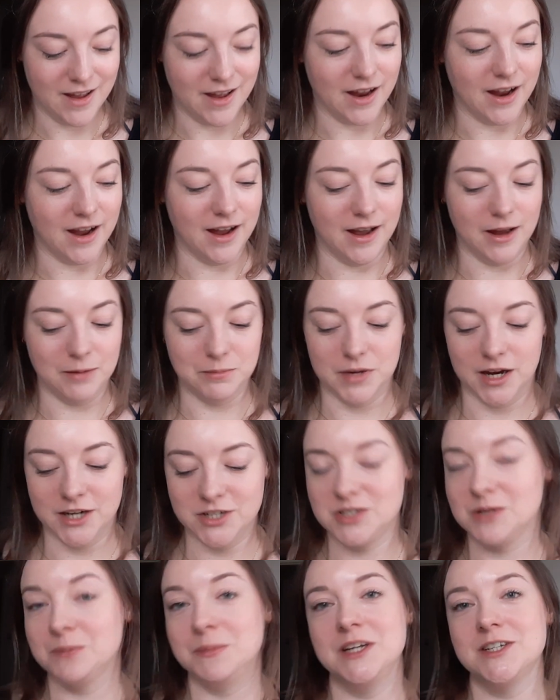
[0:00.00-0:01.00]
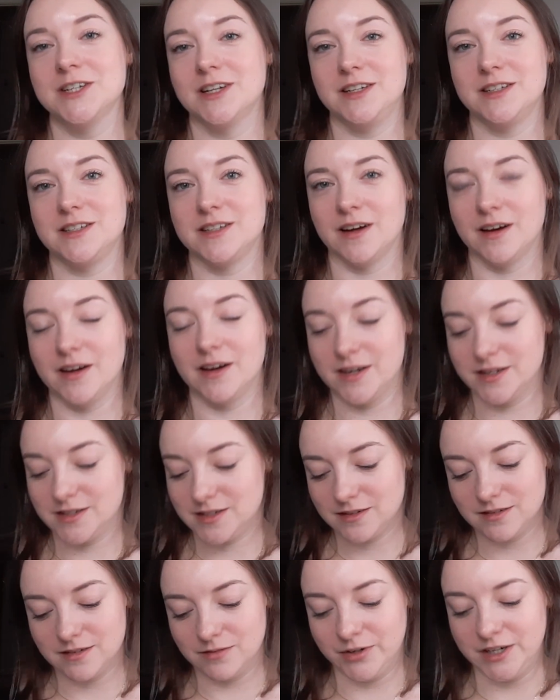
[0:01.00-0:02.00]
I just immediately
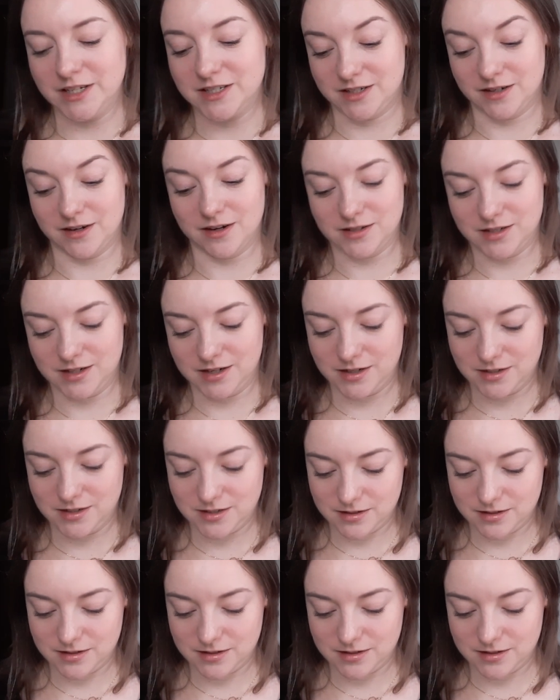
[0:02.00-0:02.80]
restarted